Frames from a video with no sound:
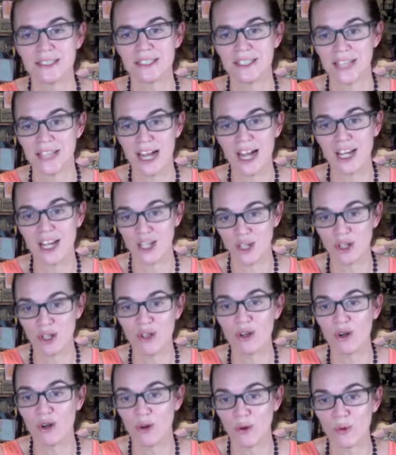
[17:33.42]
I
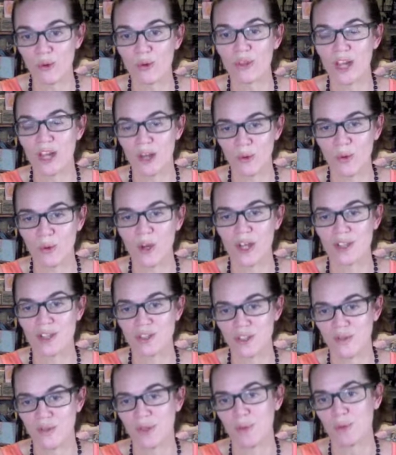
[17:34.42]
know that way is
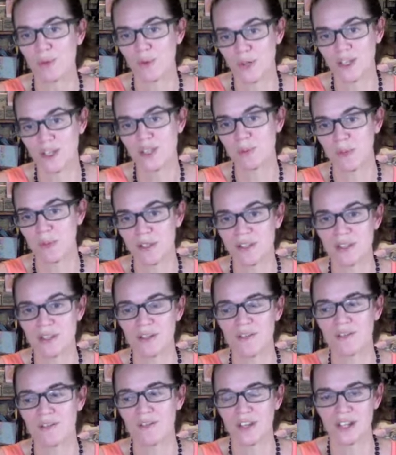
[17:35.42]
going to be more
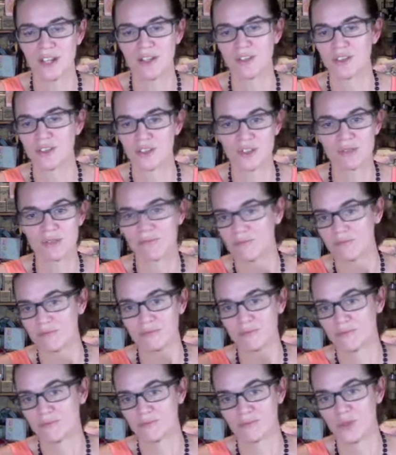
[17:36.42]
expensive than just
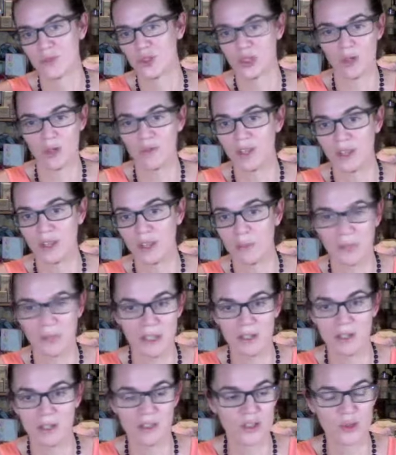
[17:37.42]
shoving them
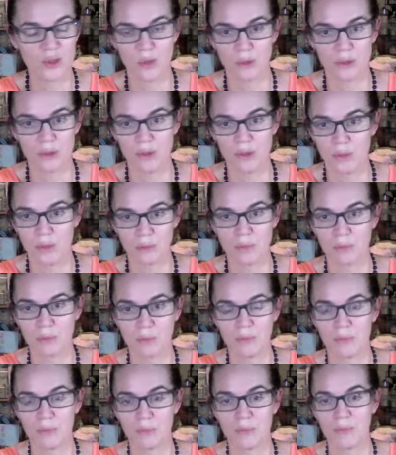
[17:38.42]
into a little...
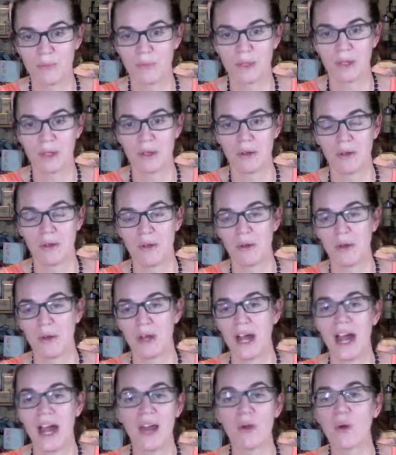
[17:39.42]

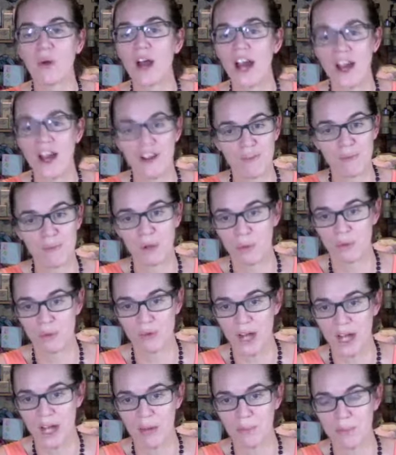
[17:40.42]
I don't have bubble
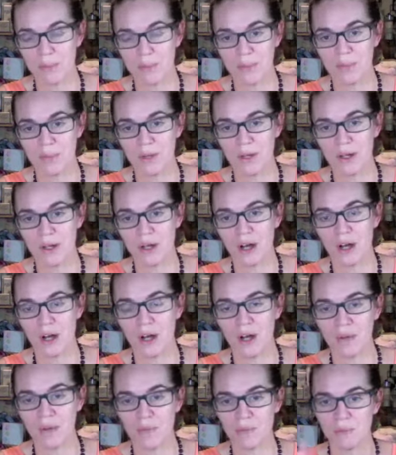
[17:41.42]
wrap.
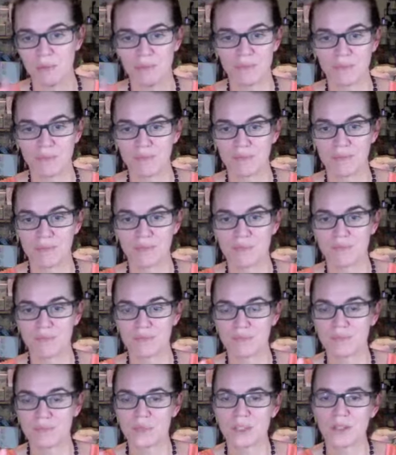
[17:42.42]
What
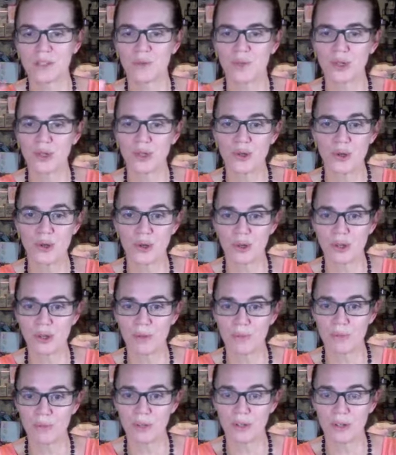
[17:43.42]
do you call them?
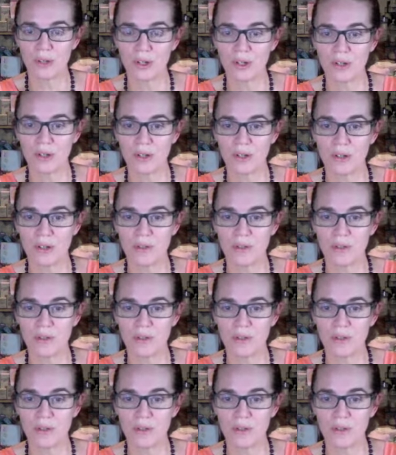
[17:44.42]
The